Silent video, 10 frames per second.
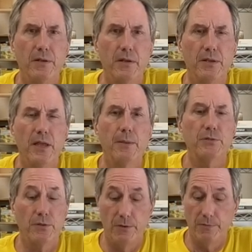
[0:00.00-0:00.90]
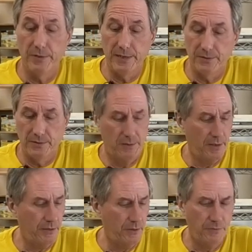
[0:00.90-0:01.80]
uh, camp stove, that's,
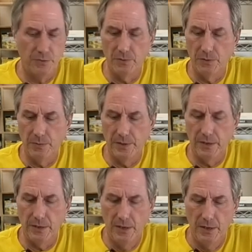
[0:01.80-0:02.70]
that's the fuel that went in.